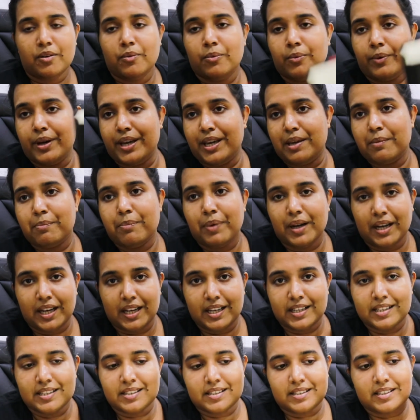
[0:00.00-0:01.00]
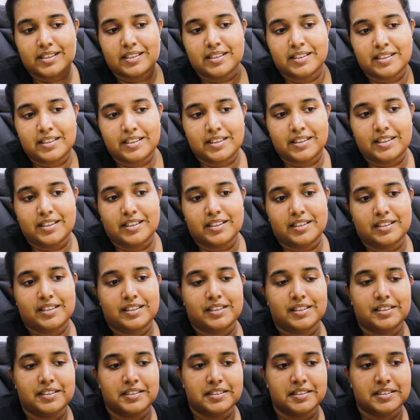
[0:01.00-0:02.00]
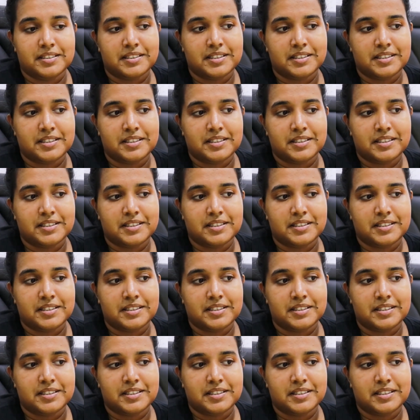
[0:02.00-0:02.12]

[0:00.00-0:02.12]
way past the